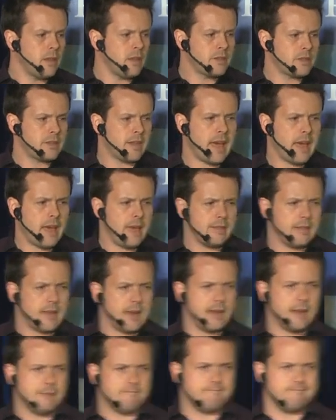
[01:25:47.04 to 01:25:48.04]
So that
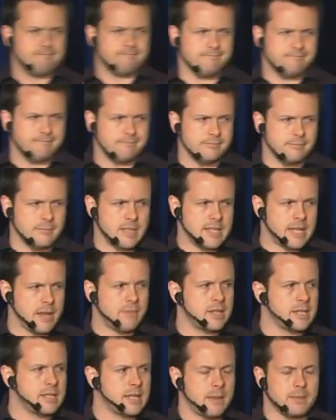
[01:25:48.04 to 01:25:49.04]
the
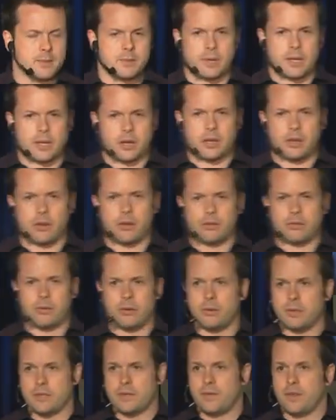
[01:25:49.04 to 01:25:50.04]
seven steps we're going to go
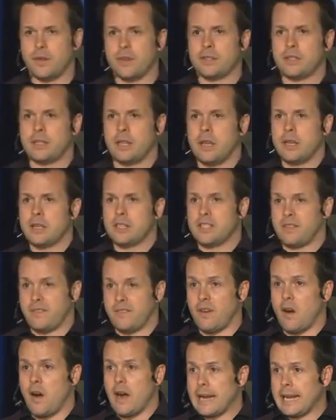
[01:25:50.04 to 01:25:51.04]
through is first
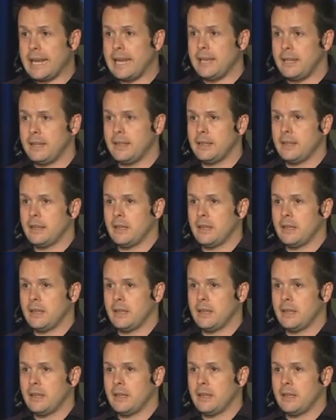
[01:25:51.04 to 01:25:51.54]
defining,